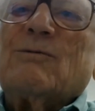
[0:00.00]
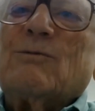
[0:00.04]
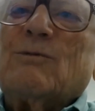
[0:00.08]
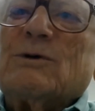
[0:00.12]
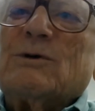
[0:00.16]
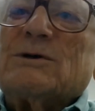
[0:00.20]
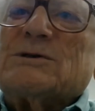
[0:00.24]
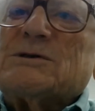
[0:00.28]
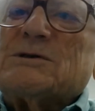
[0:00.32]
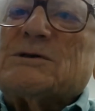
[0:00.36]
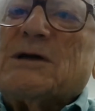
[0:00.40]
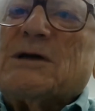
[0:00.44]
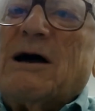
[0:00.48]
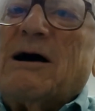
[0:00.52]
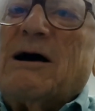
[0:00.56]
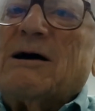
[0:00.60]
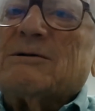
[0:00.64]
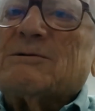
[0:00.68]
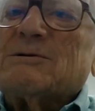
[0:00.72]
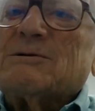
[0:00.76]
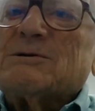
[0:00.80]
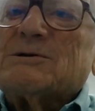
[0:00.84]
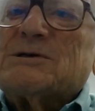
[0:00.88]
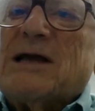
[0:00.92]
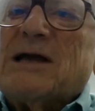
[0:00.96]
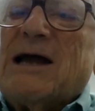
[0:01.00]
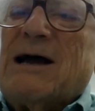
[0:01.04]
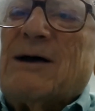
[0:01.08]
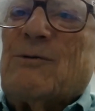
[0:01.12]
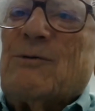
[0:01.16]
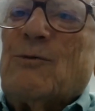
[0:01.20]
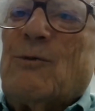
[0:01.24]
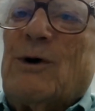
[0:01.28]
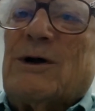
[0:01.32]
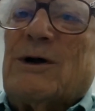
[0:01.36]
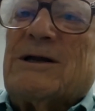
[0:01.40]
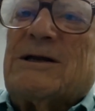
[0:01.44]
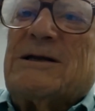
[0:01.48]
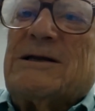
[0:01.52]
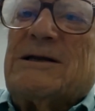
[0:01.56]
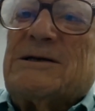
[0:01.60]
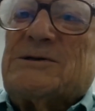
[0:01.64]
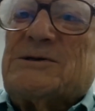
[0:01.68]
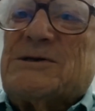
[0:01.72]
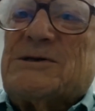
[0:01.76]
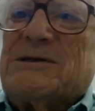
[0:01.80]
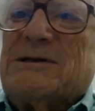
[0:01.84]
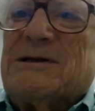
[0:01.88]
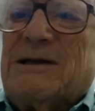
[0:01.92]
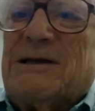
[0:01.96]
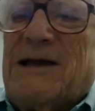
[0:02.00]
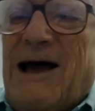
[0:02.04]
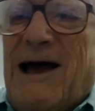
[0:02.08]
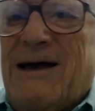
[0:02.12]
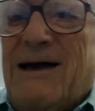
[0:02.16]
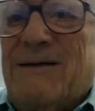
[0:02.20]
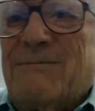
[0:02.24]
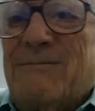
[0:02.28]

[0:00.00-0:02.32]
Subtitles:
was to understand what it is that